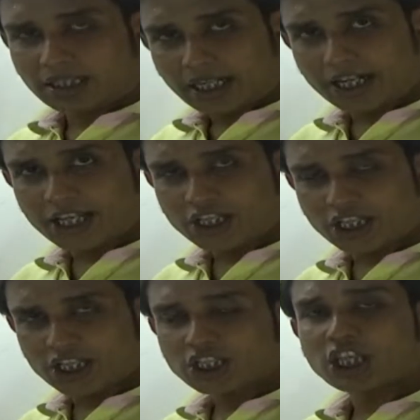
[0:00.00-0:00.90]

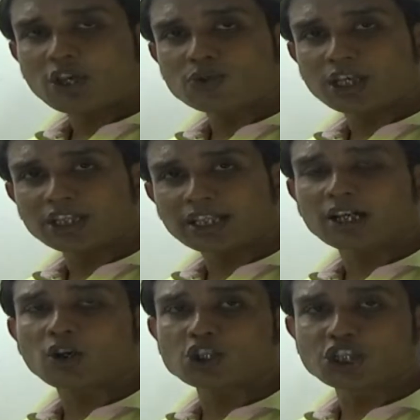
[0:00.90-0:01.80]
conditions using the
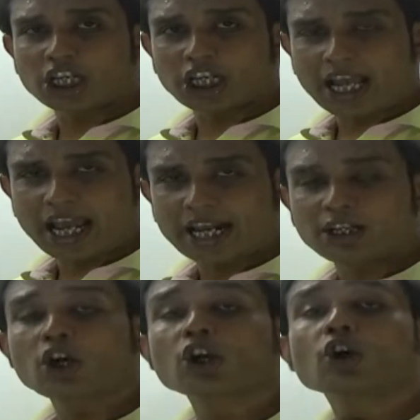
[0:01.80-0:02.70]
logical
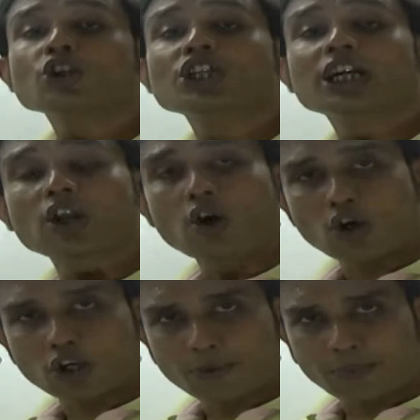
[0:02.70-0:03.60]
AND or logical
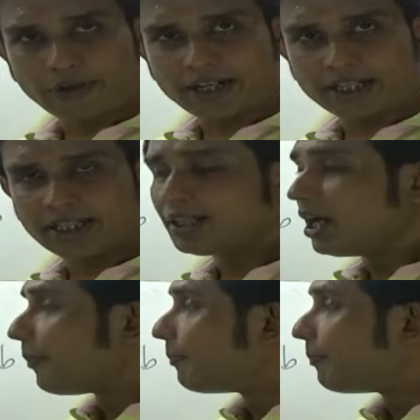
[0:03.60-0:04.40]
OR operator,